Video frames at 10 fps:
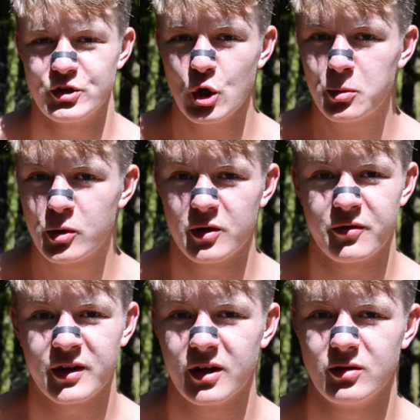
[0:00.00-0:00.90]
Job could
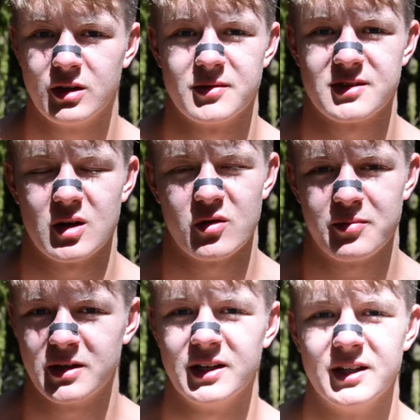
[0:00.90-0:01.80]
have killed himself,
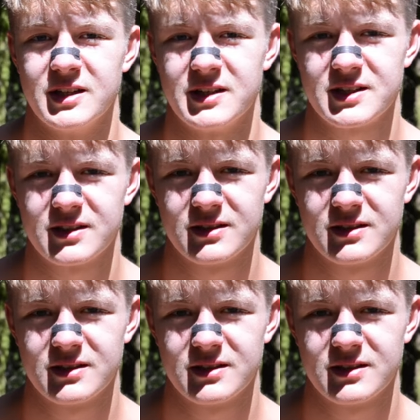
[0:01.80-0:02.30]
but he didn't.